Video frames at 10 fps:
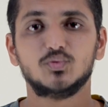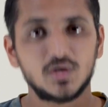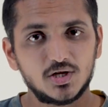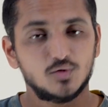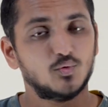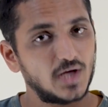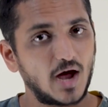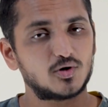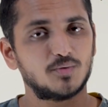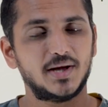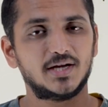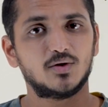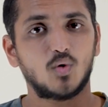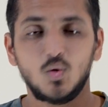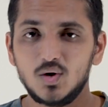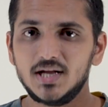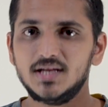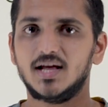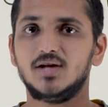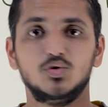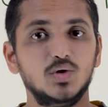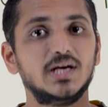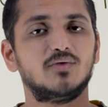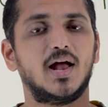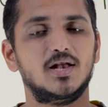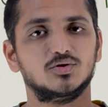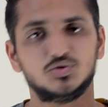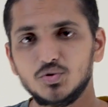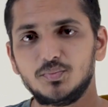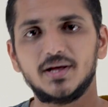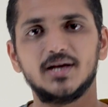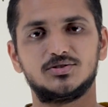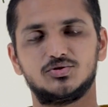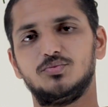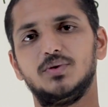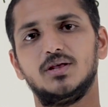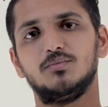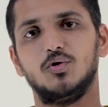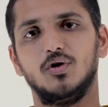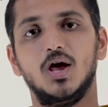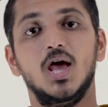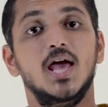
we have to maintain only the unique values. Duplicates should be removed.